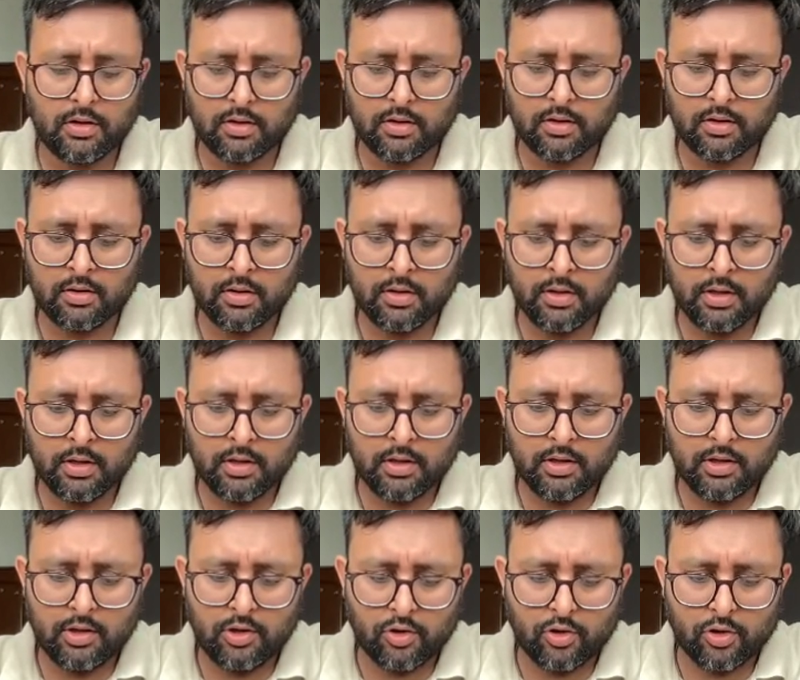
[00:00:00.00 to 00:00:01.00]
uh,
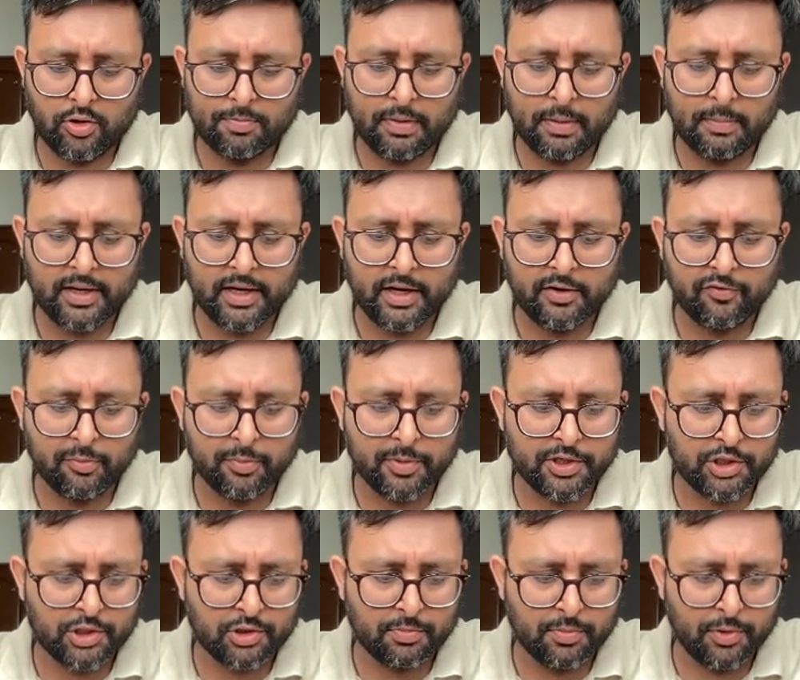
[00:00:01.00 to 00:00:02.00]
your Public
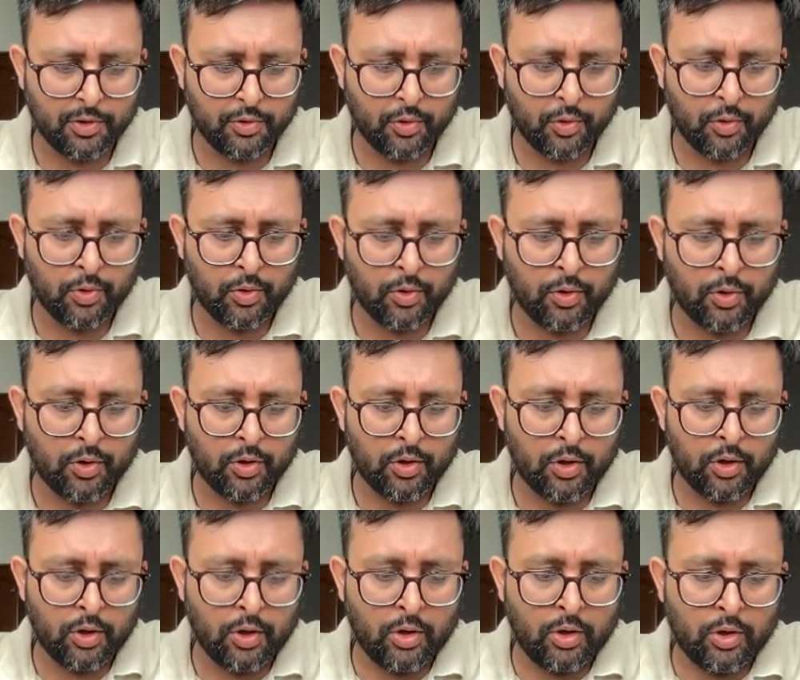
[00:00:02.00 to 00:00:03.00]
Information Bureau.
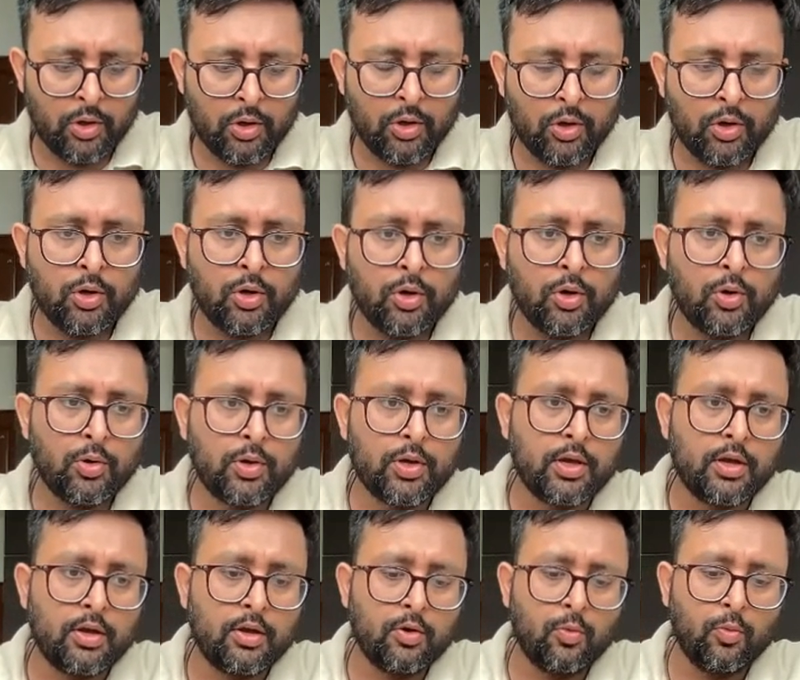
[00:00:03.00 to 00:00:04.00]

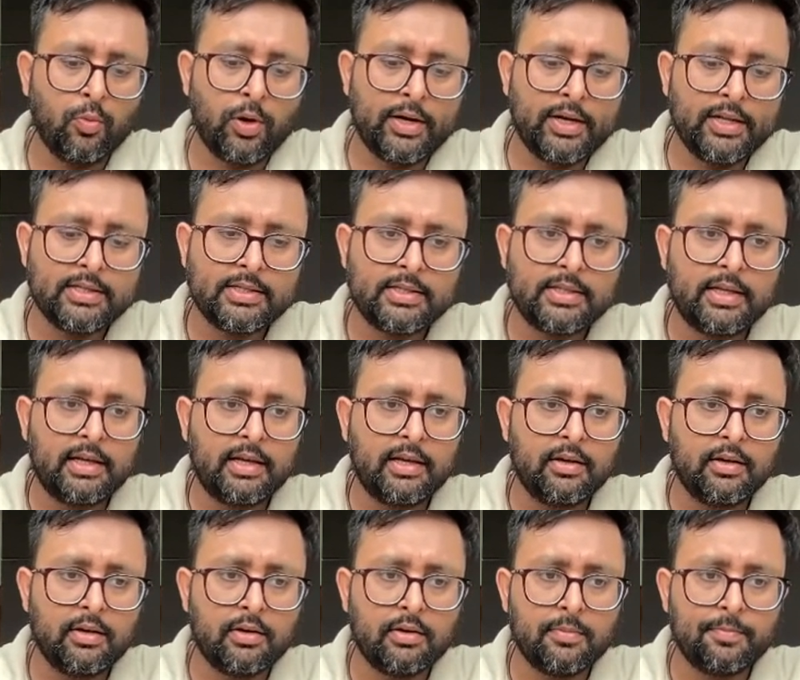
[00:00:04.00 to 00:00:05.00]
Okay, what is
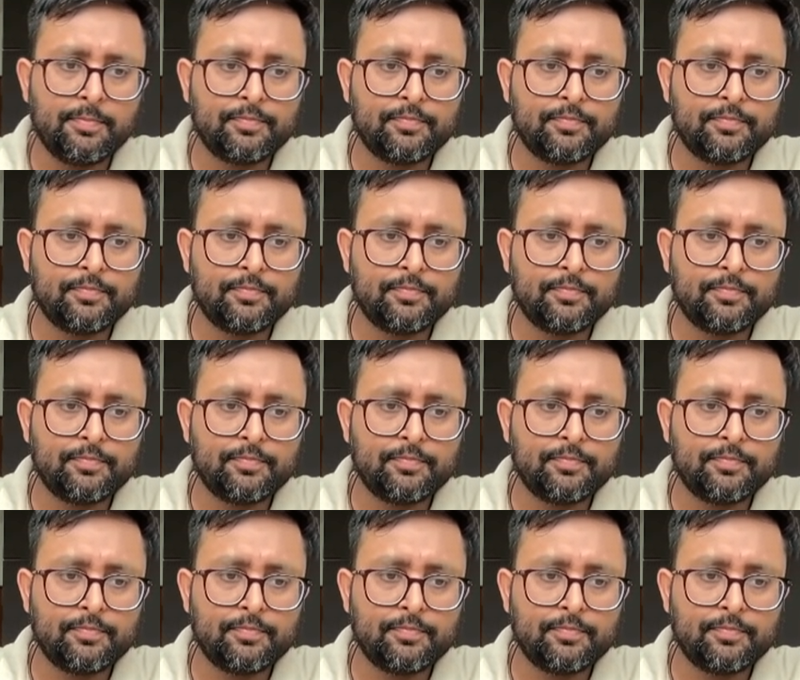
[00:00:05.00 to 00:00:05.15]
the